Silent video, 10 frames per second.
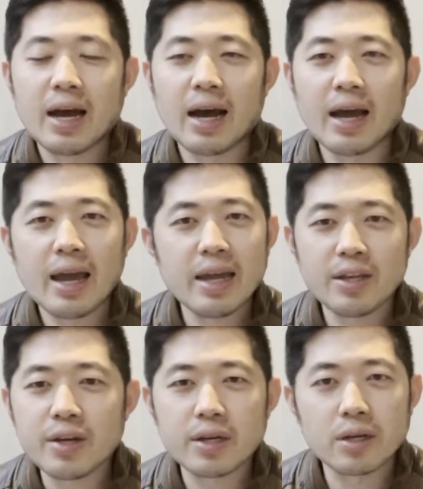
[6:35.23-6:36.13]
hey,
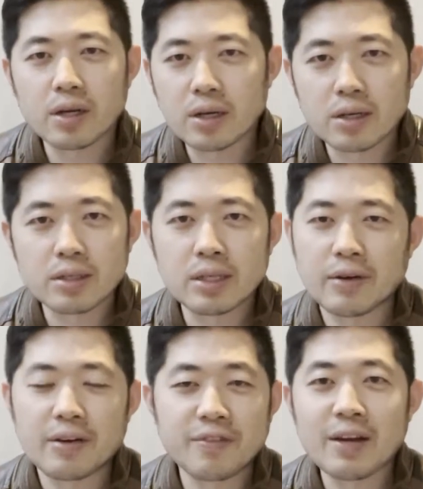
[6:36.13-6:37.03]
you can earn
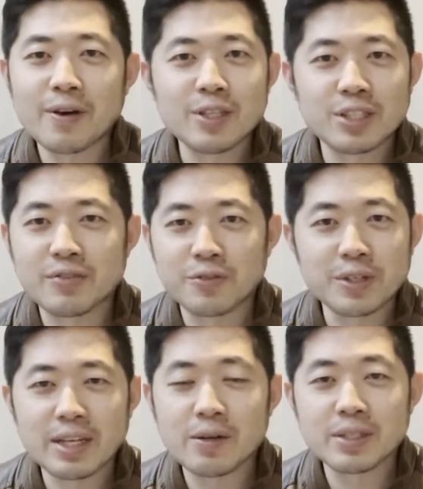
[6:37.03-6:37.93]
500
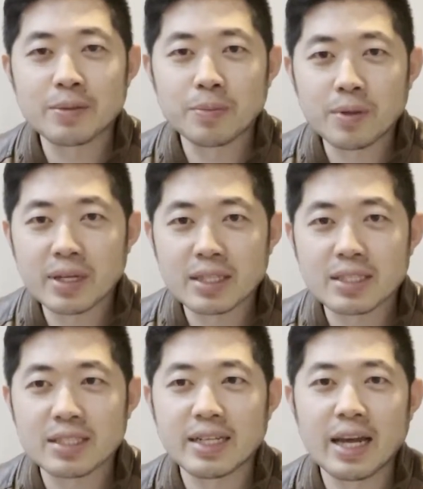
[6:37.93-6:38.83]
free Hilton
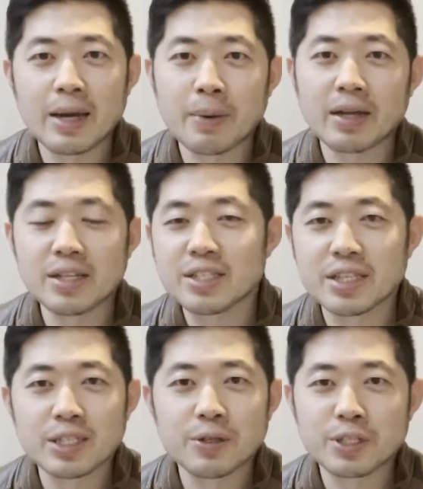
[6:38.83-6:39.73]
points today by
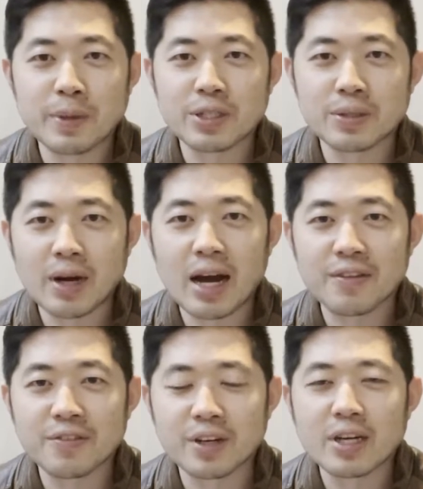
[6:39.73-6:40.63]
listening to a special
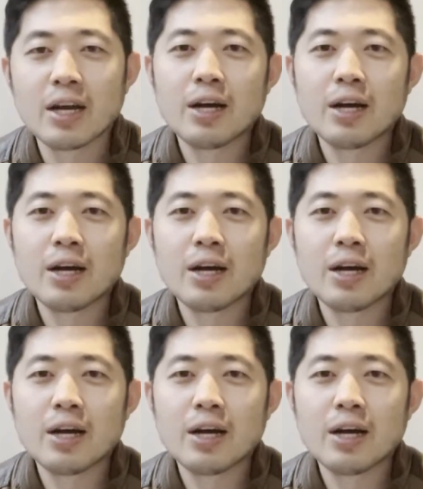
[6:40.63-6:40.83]
offer.